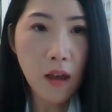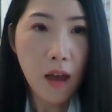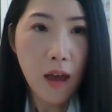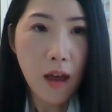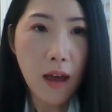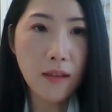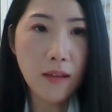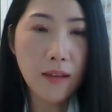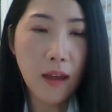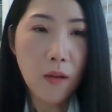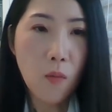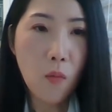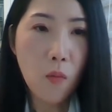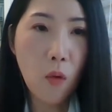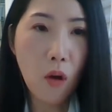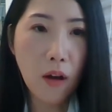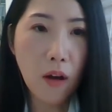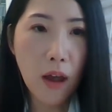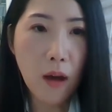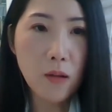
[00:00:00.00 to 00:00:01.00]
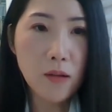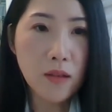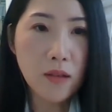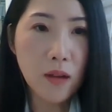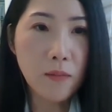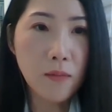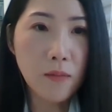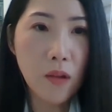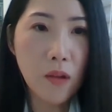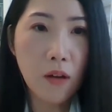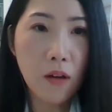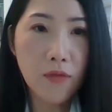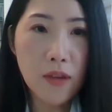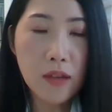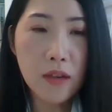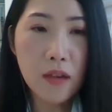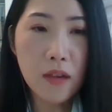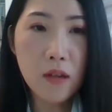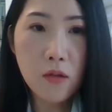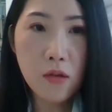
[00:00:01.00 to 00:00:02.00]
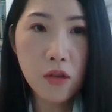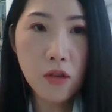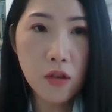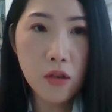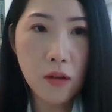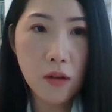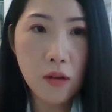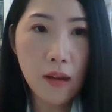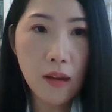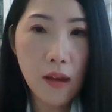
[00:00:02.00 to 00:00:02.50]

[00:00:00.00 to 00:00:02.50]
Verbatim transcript: and then work out some of the solution.